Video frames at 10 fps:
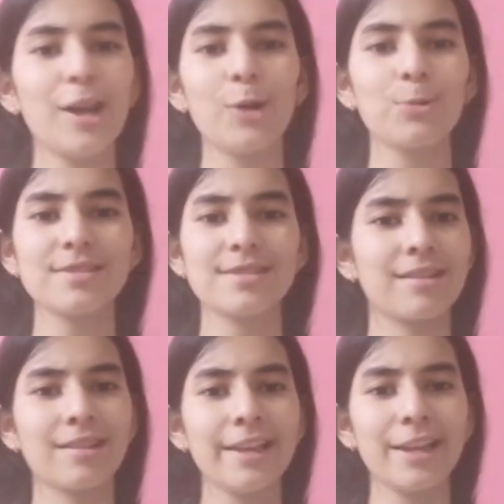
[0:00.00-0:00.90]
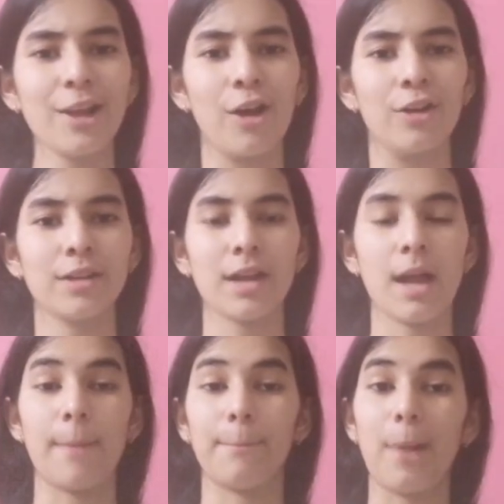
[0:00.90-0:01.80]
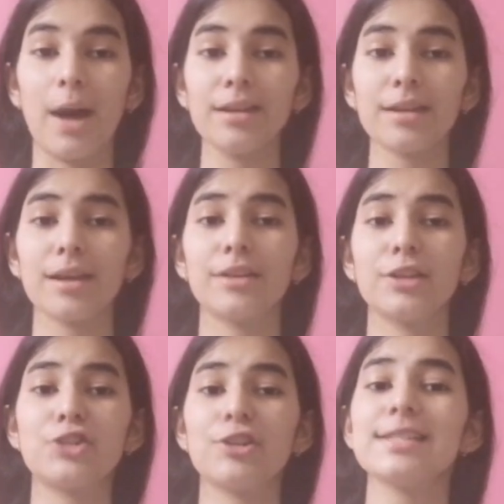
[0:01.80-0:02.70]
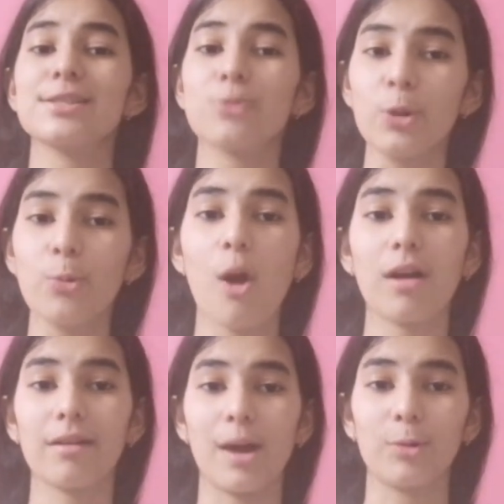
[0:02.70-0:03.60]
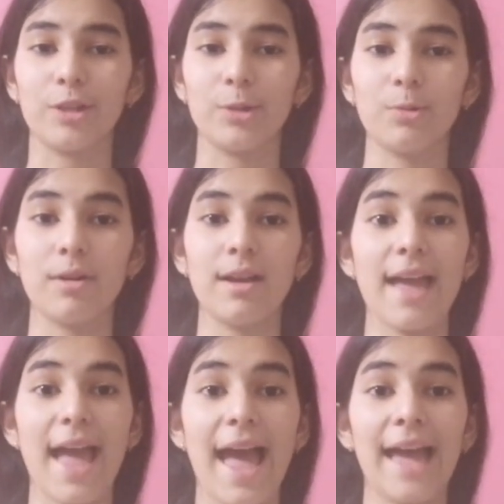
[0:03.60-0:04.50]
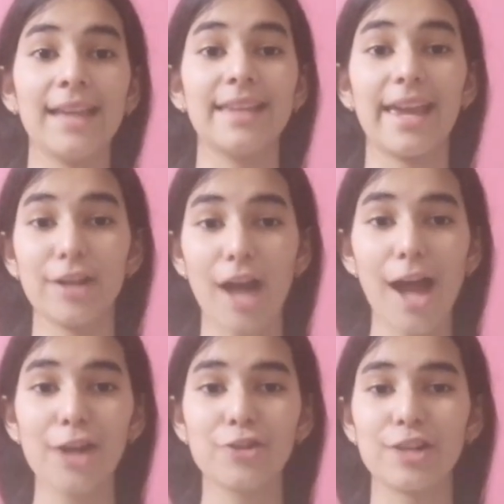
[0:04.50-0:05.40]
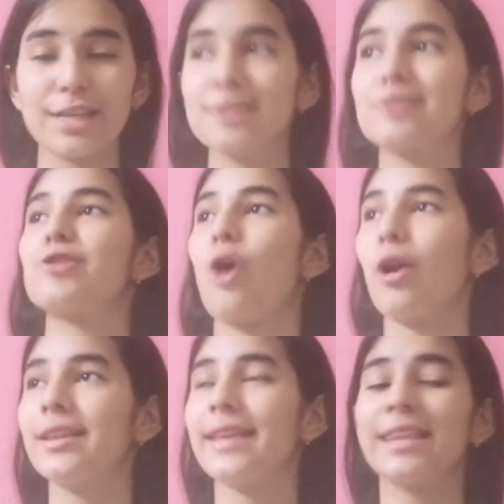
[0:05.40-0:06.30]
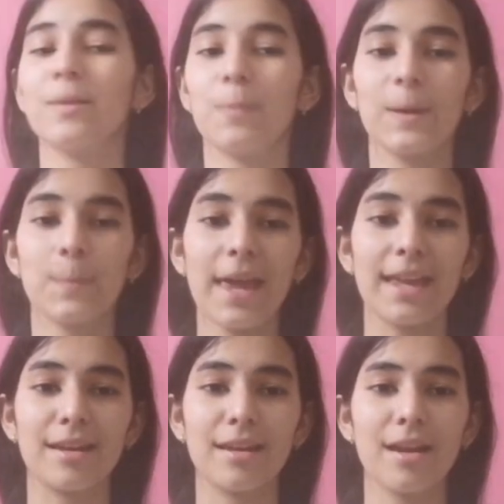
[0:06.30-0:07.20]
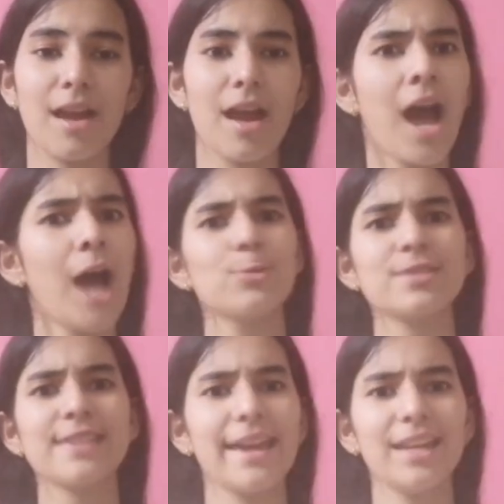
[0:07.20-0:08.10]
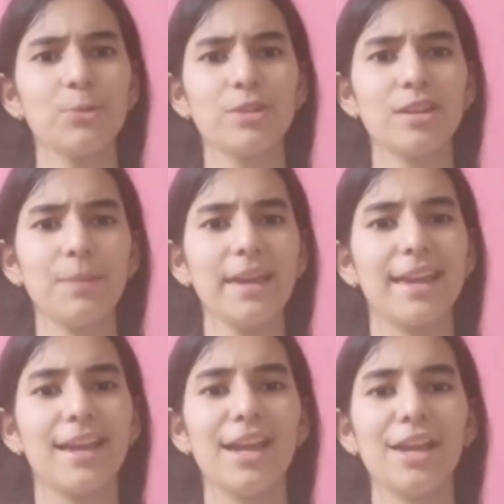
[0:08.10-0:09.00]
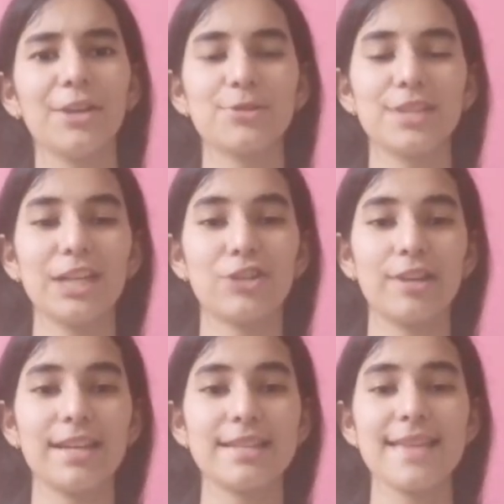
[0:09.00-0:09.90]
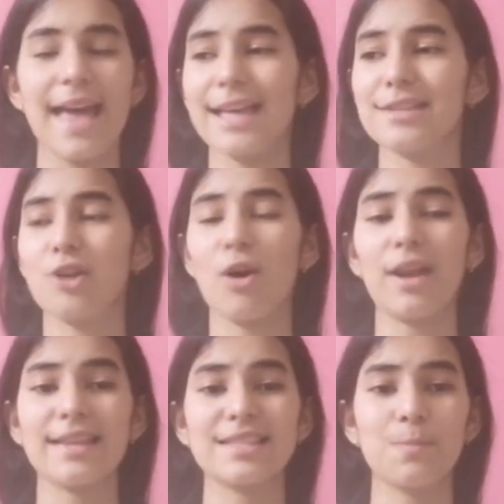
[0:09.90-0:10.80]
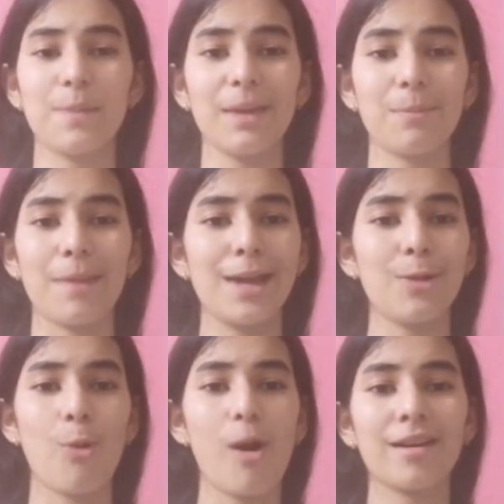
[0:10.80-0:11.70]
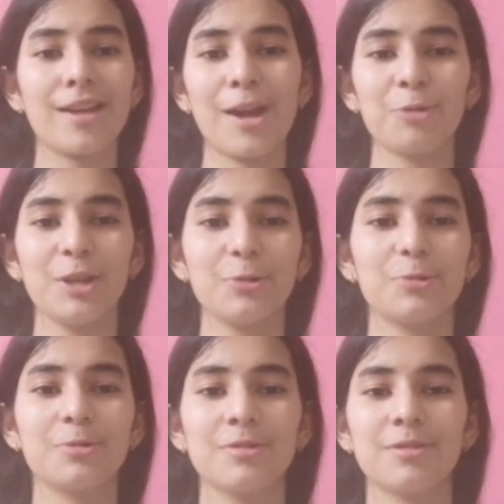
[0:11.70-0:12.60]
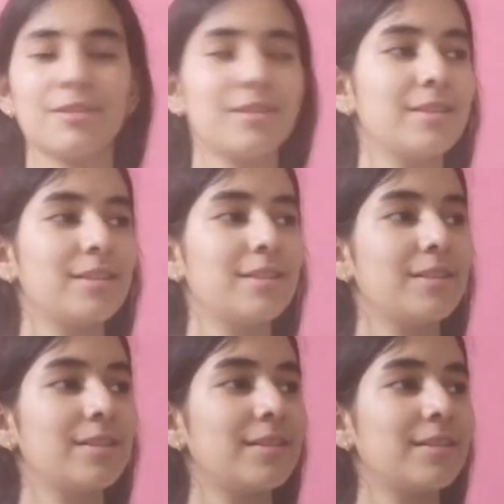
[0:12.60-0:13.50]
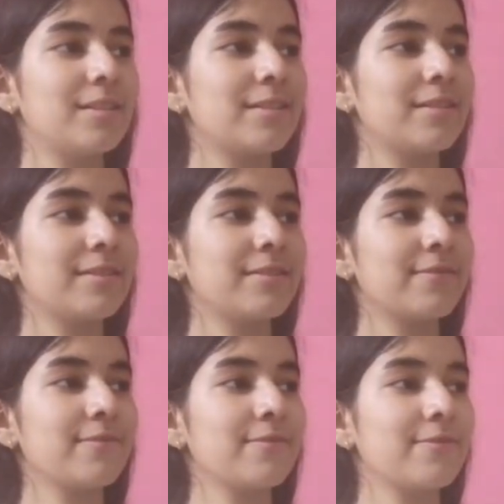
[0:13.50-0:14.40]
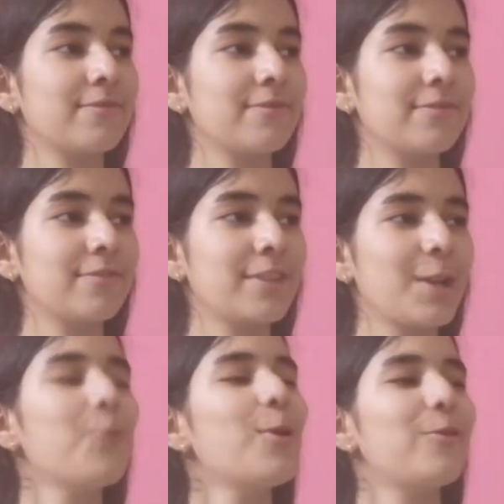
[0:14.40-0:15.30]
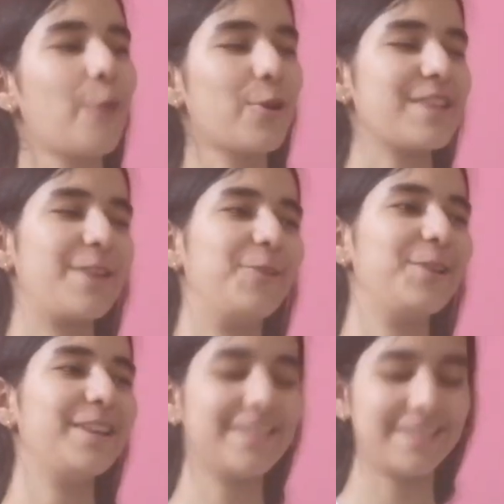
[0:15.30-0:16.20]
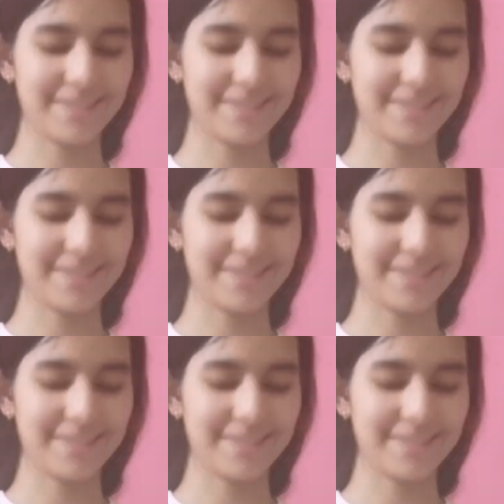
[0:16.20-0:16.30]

No, certainly not. But the trees could walk around you. And there are trees taller than the Big Ben. How scary would it be to see trees as tall as the Big Ben walk around you? Karishma, can you please order some vegetables? Oh, of course I would.